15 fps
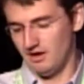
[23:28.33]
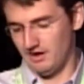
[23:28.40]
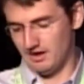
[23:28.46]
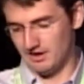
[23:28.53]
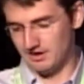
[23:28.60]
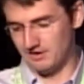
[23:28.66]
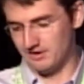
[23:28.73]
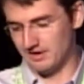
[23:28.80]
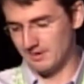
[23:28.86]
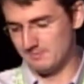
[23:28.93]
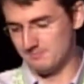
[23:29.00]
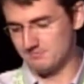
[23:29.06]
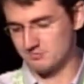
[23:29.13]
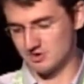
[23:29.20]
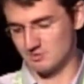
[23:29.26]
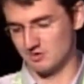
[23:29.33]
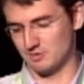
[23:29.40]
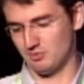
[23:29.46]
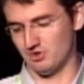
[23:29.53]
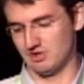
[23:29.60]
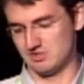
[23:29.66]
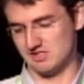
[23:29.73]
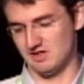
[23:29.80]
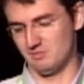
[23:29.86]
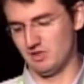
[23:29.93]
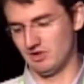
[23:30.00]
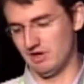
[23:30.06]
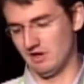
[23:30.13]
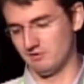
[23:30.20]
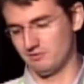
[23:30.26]
And some of the players that have
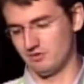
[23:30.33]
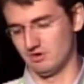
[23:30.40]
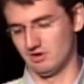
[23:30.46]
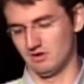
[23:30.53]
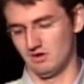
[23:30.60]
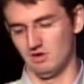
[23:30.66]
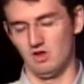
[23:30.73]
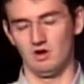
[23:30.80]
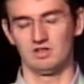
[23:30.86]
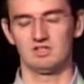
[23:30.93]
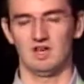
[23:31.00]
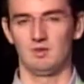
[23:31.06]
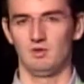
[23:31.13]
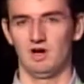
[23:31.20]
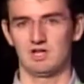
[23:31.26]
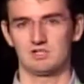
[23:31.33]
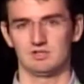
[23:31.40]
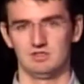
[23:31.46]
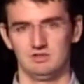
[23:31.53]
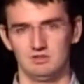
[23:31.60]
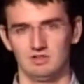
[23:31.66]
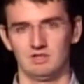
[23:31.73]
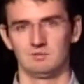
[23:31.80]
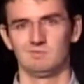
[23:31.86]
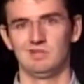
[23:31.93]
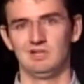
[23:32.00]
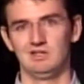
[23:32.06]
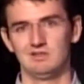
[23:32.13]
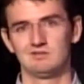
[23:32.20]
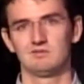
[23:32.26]
been around for a long time are actually doing
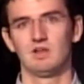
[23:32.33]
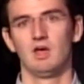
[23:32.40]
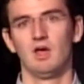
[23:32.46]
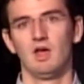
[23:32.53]
many